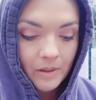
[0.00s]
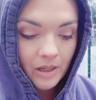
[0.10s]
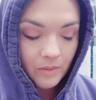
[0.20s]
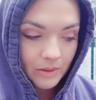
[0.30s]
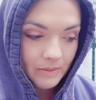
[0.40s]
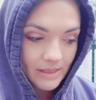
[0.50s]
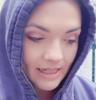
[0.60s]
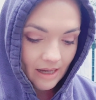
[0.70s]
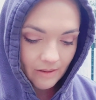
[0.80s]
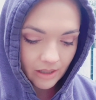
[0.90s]
We will see
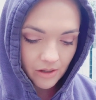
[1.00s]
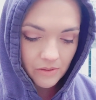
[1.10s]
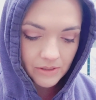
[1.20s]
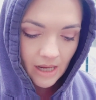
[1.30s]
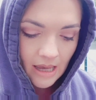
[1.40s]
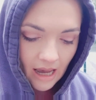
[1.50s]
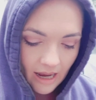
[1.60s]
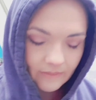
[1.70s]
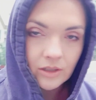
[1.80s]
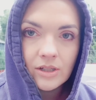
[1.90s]
how it goes. I
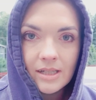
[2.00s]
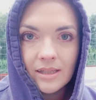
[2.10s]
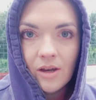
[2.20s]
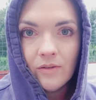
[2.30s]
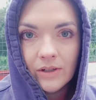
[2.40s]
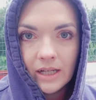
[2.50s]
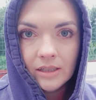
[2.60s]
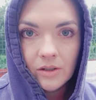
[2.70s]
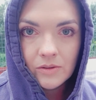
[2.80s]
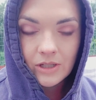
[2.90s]
haven't looked at the overnight
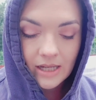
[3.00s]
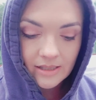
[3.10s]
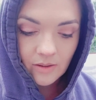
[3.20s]
lows yet,